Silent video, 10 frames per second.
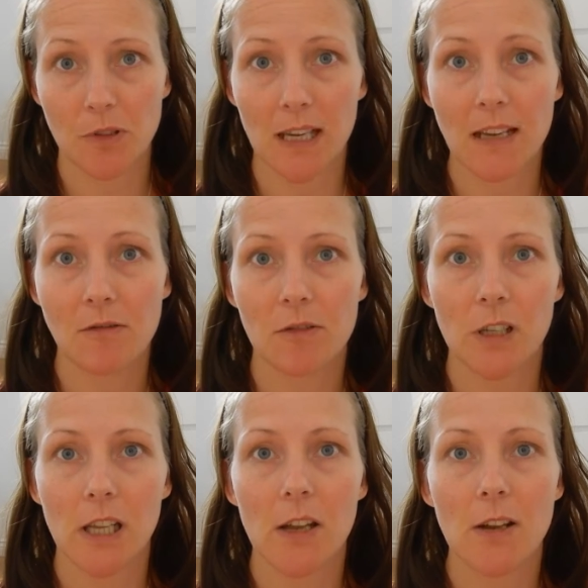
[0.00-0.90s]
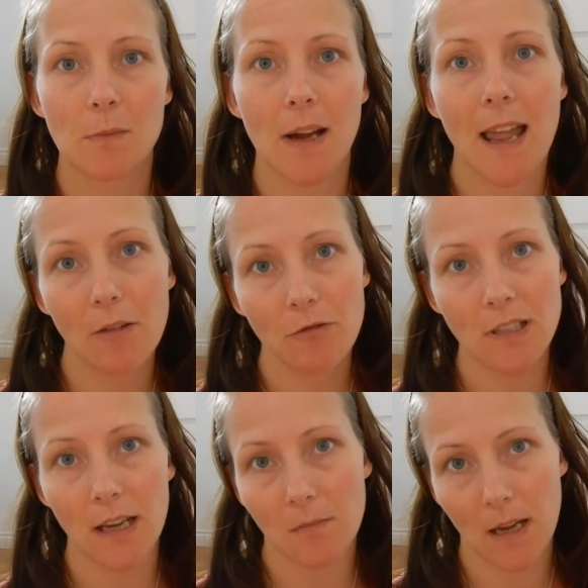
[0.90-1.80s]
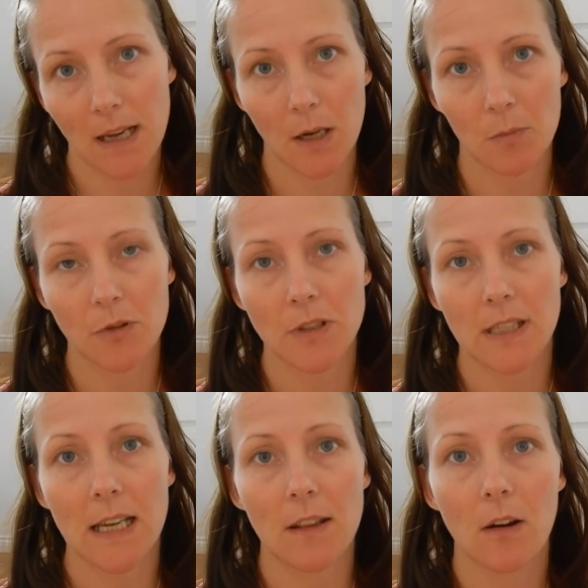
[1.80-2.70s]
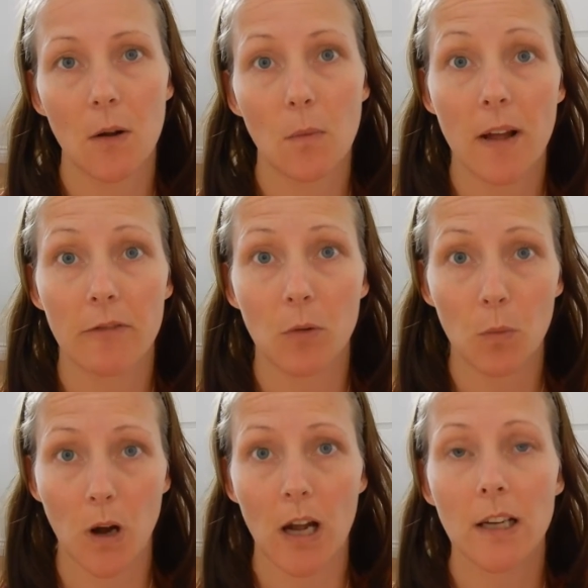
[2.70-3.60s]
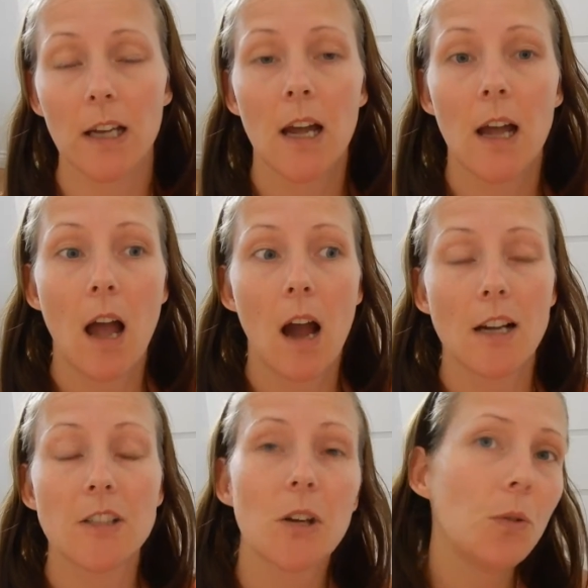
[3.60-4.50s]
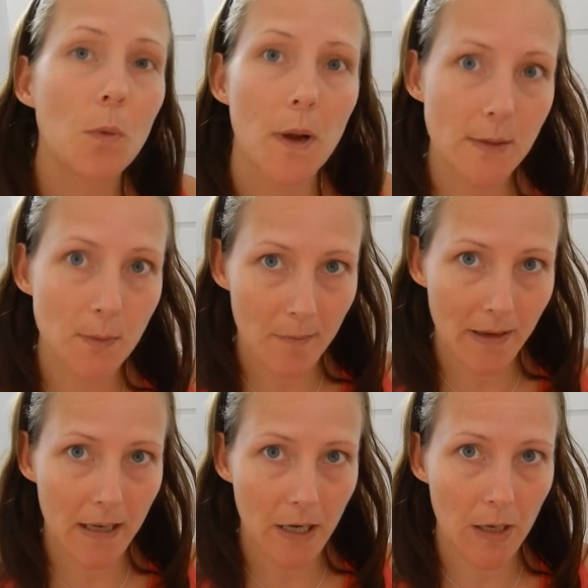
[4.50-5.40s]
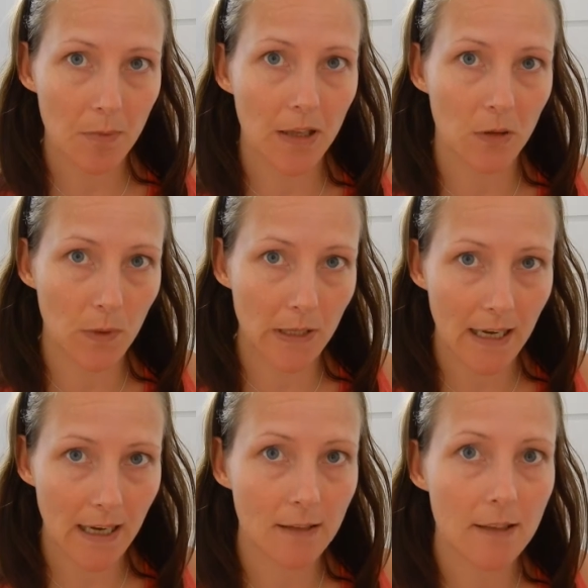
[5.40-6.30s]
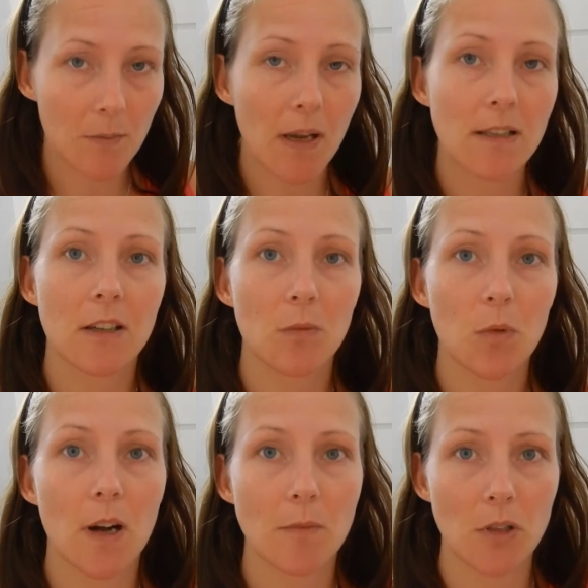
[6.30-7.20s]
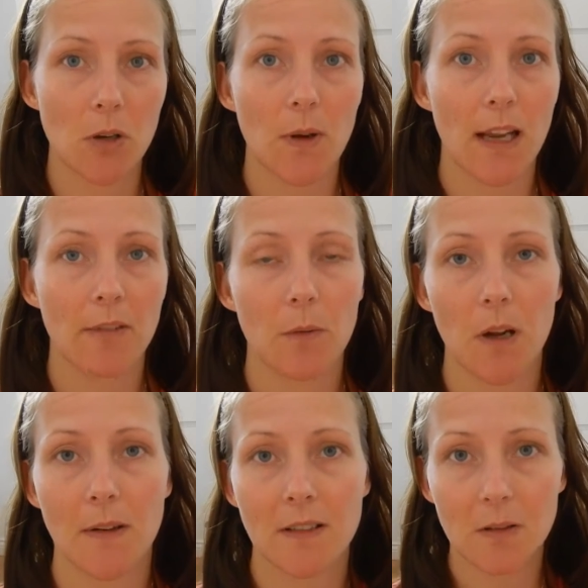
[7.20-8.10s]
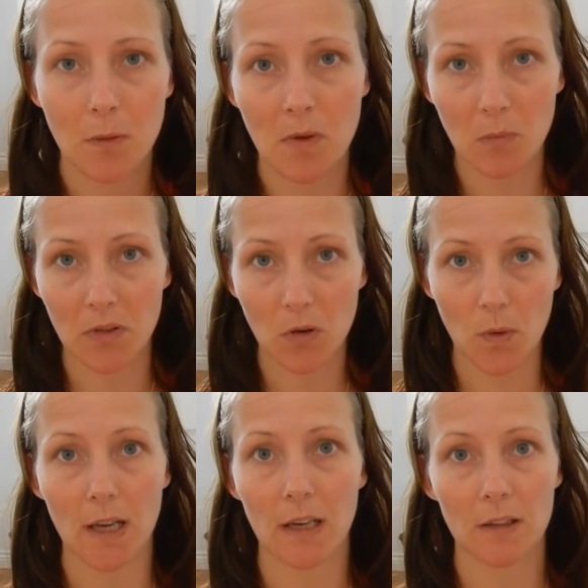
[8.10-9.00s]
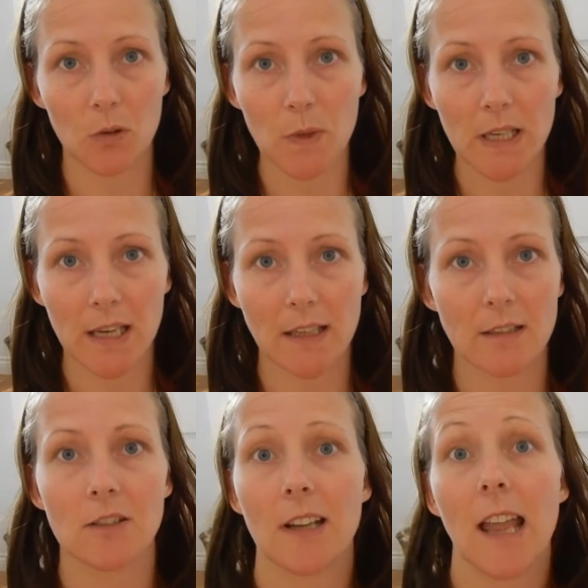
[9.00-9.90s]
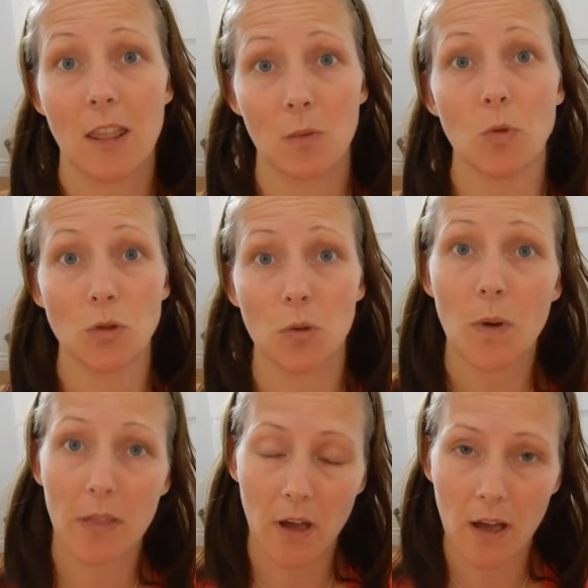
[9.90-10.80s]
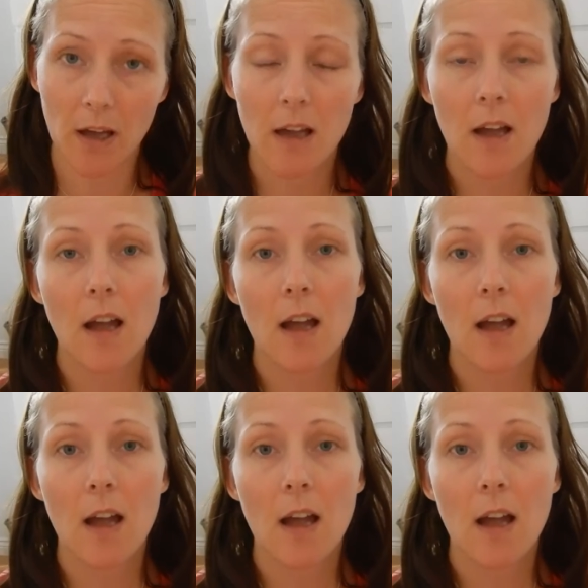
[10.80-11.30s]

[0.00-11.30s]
routine for you. It's my everyday makeup routine that I wear for work. I don't always wear makeup at the weekends, depending on what I'm doing. If I'm going swimming with Quinn at the weekends because I get in the water with her,